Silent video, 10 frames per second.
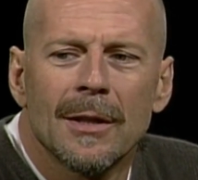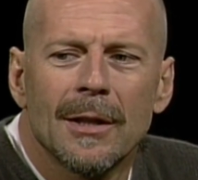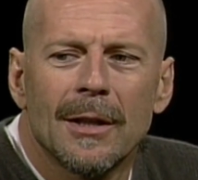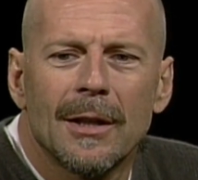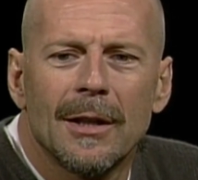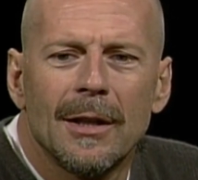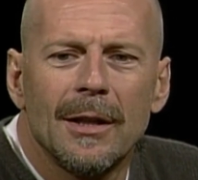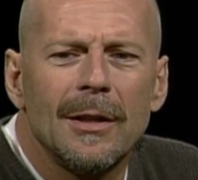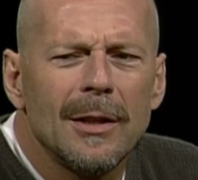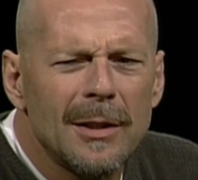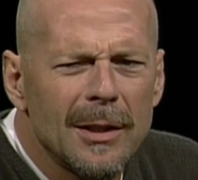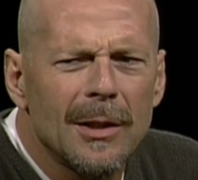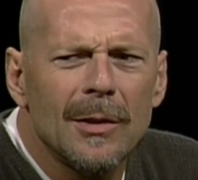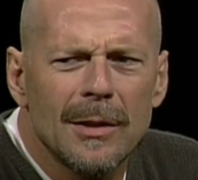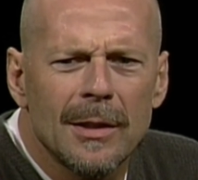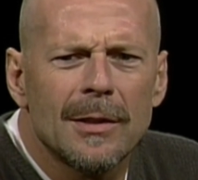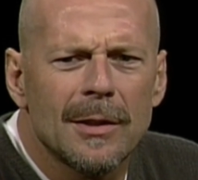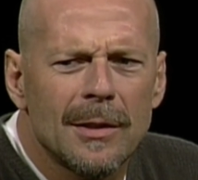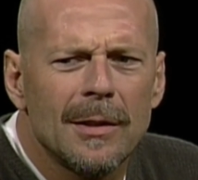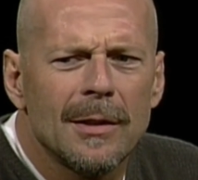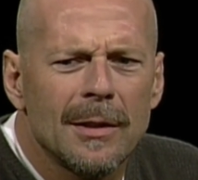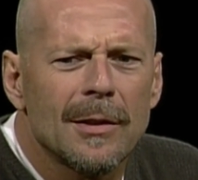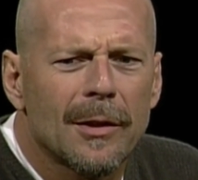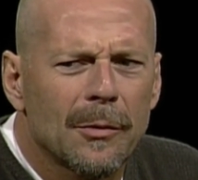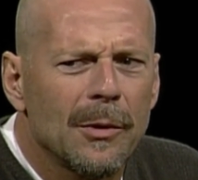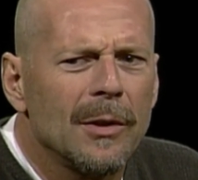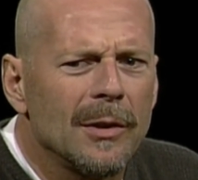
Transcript: Uh, it, it, you know, it, it's a it's a thrill.